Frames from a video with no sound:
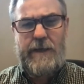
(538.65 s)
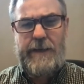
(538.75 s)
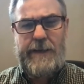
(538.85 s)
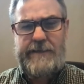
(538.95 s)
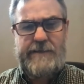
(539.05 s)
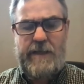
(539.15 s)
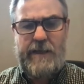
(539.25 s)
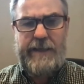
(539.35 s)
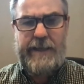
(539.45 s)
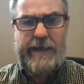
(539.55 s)
It's not
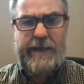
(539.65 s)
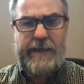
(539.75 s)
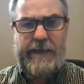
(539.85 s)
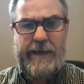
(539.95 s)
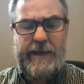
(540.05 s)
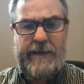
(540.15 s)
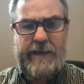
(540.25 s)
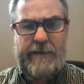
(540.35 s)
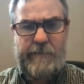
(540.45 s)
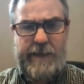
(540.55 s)
like that, and
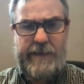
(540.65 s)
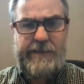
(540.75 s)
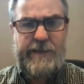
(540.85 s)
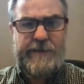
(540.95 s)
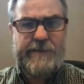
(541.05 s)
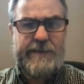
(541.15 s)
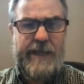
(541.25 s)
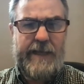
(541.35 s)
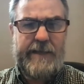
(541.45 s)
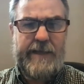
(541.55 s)
we need to
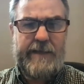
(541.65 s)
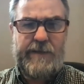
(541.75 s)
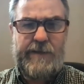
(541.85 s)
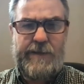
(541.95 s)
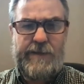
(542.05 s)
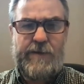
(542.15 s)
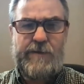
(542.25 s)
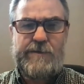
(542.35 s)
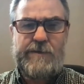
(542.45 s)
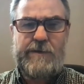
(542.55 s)
understand that
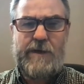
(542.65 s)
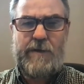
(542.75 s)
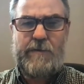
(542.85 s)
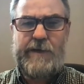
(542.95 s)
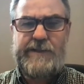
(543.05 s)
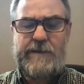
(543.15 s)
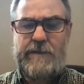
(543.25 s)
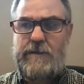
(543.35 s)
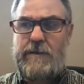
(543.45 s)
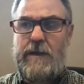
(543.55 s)
those
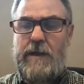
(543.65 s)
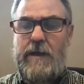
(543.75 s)
original